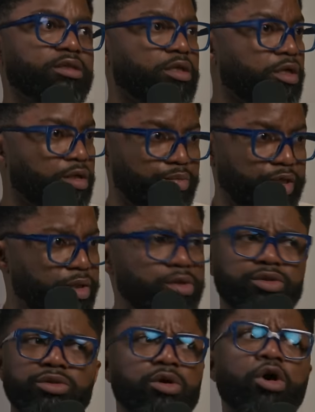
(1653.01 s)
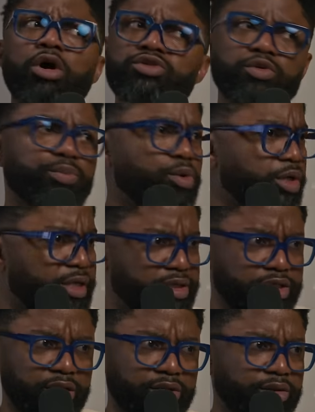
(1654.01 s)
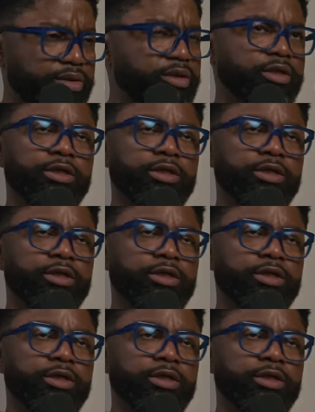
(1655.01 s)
that are gonna be there. So they're all supporting each other.